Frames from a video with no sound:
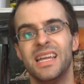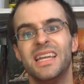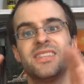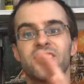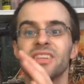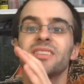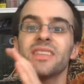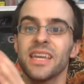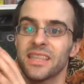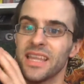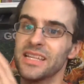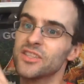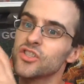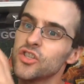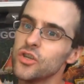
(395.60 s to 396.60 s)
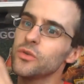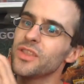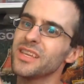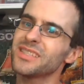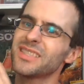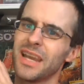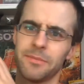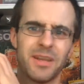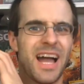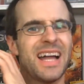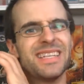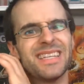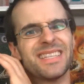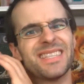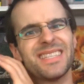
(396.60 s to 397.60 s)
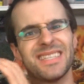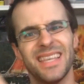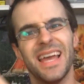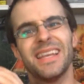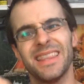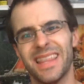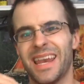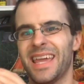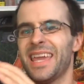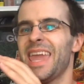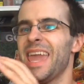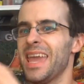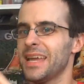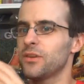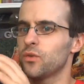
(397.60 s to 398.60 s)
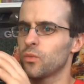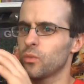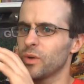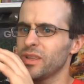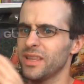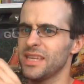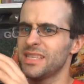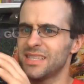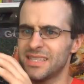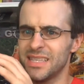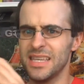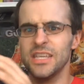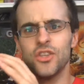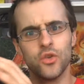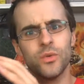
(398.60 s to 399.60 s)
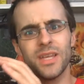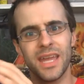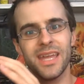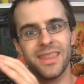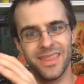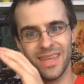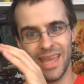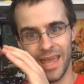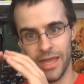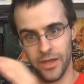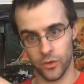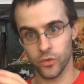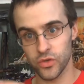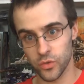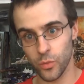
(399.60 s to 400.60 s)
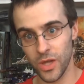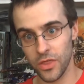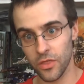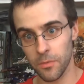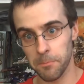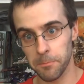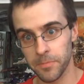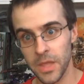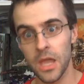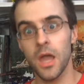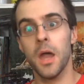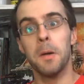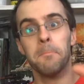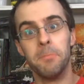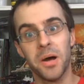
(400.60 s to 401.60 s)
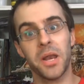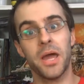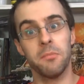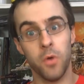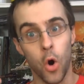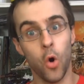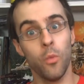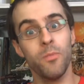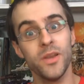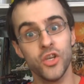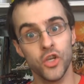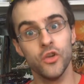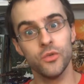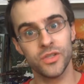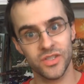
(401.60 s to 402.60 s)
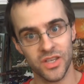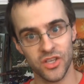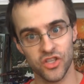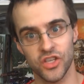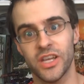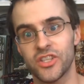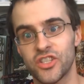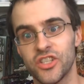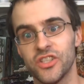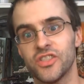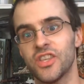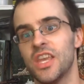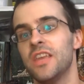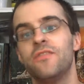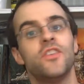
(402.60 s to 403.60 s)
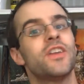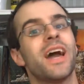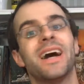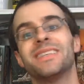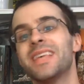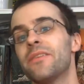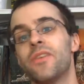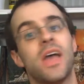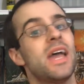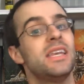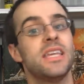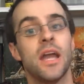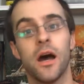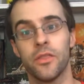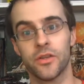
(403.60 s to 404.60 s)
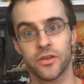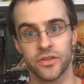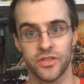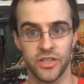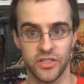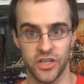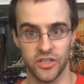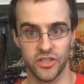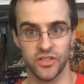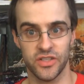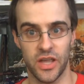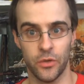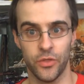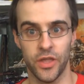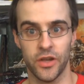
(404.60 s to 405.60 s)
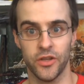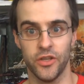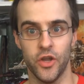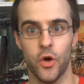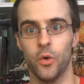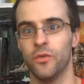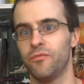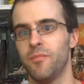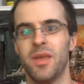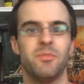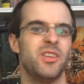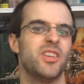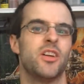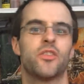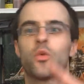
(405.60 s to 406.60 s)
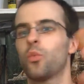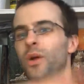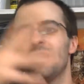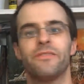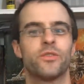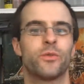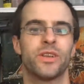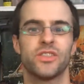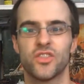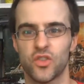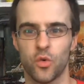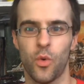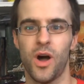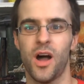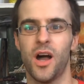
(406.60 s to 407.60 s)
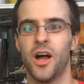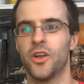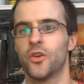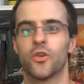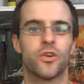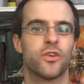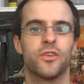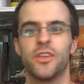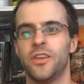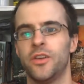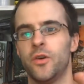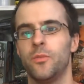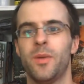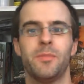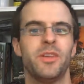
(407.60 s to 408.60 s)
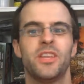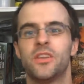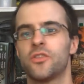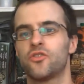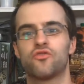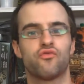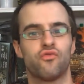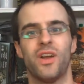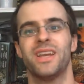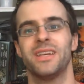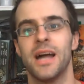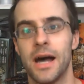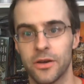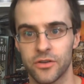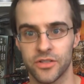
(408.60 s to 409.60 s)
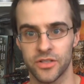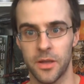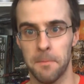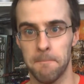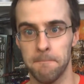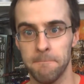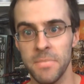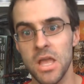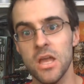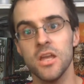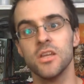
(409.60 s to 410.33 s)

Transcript: It's just like, that's two things that I'm kind of set that I can't really see doing anything else with, but I'm open to suggestions if you guys have any other suggestions out there, you know, of maybe another Wavenring squad, or, you know, maybe another Dreadnought or something.